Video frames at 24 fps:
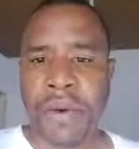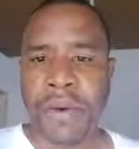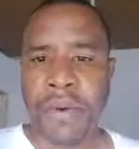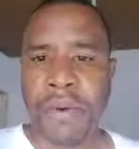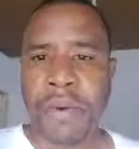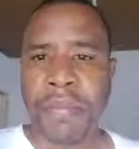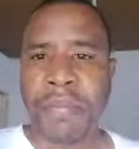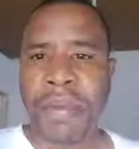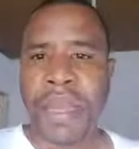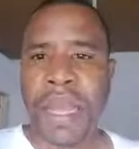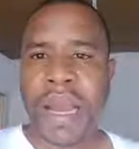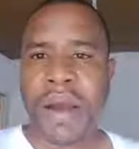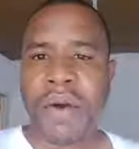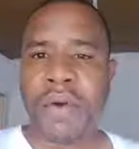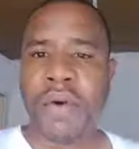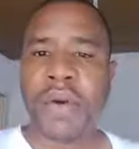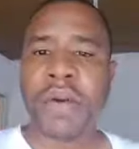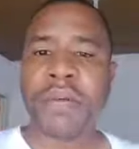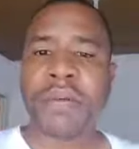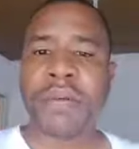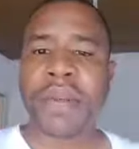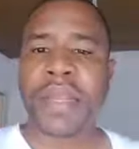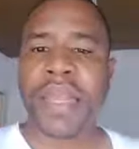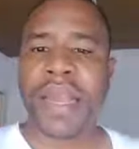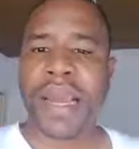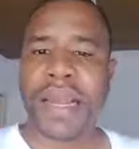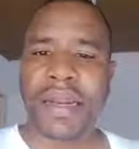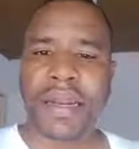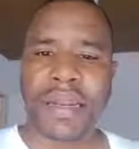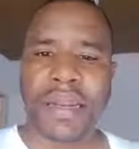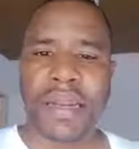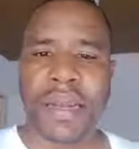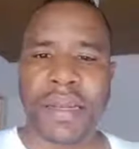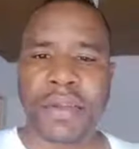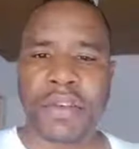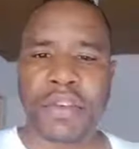would be a good
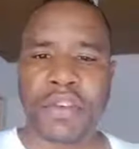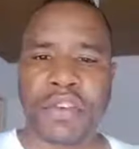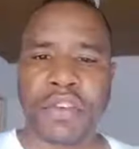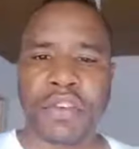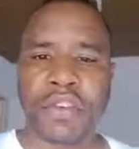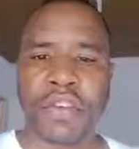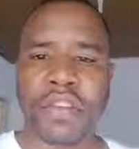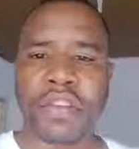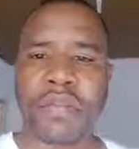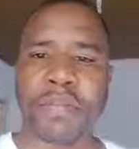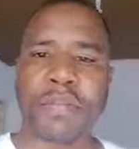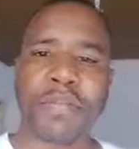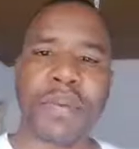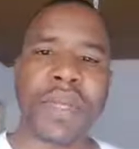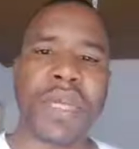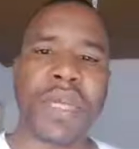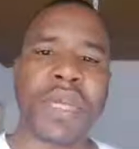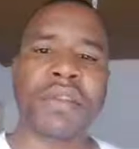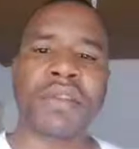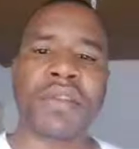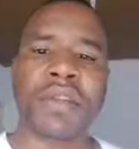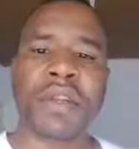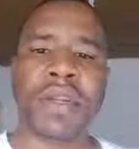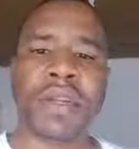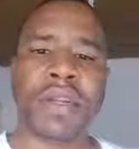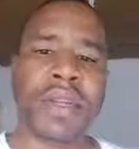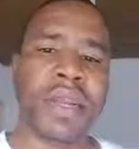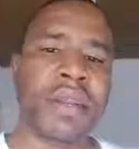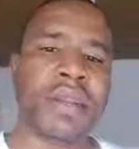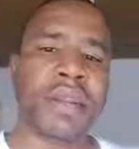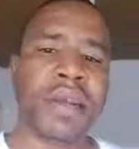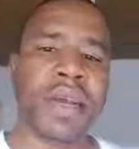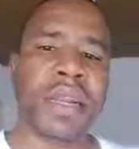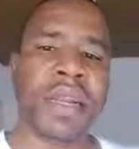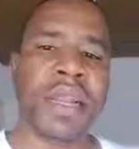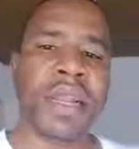candidate to speak to the
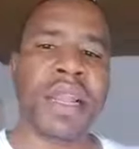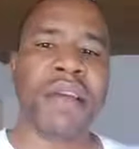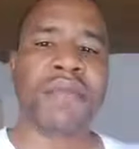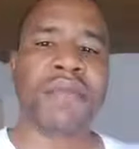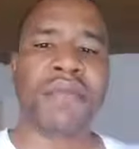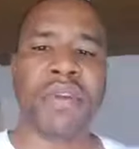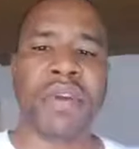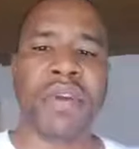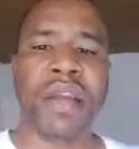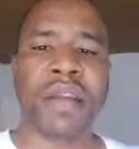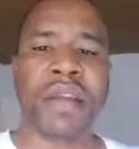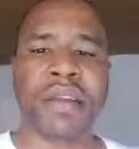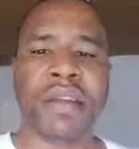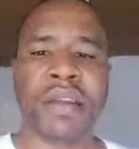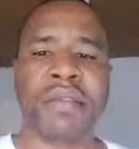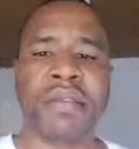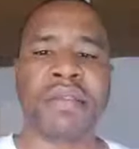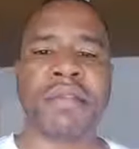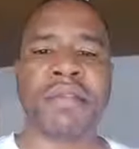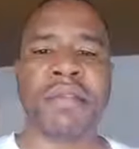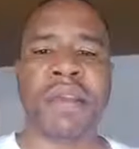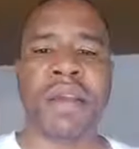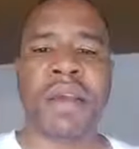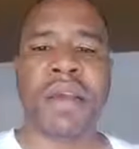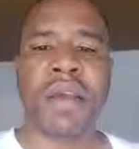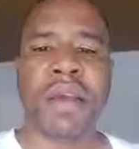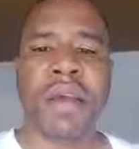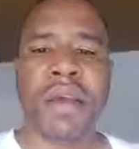10 and 11 graders,